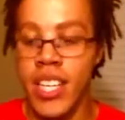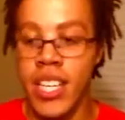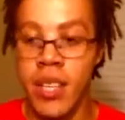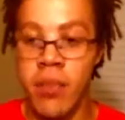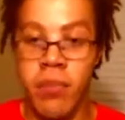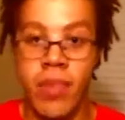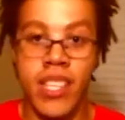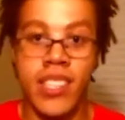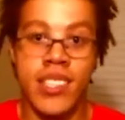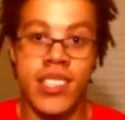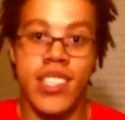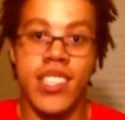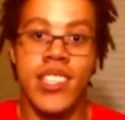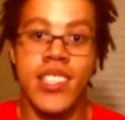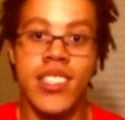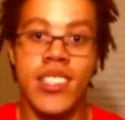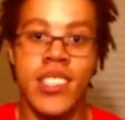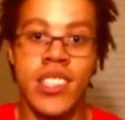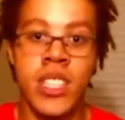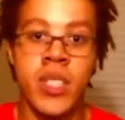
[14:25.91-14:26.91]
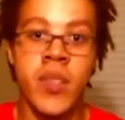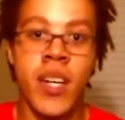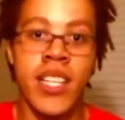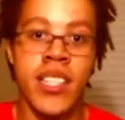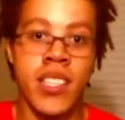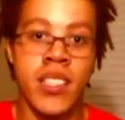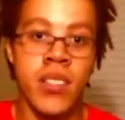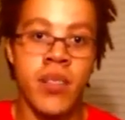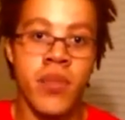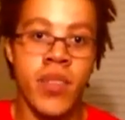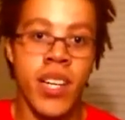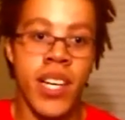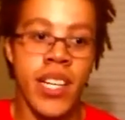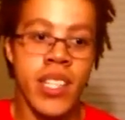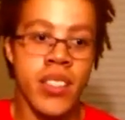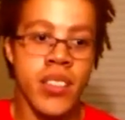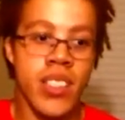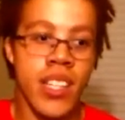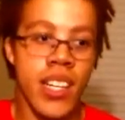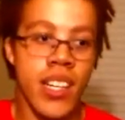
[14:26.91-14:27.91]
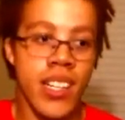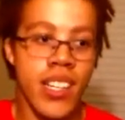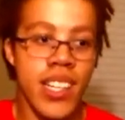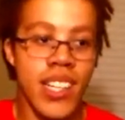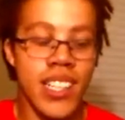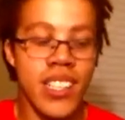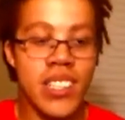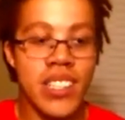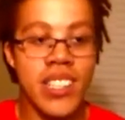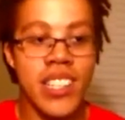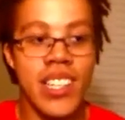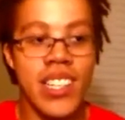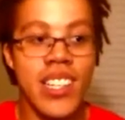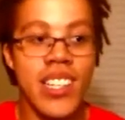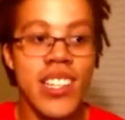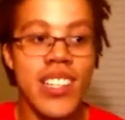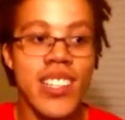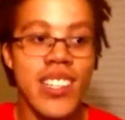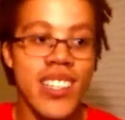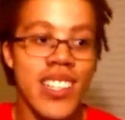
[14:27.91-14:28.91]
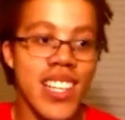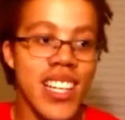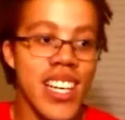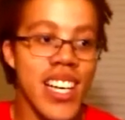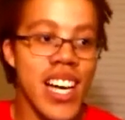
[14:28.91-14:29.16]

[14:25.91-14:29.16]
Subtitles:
it makes sense, and you identify, and you kind of like, yeah,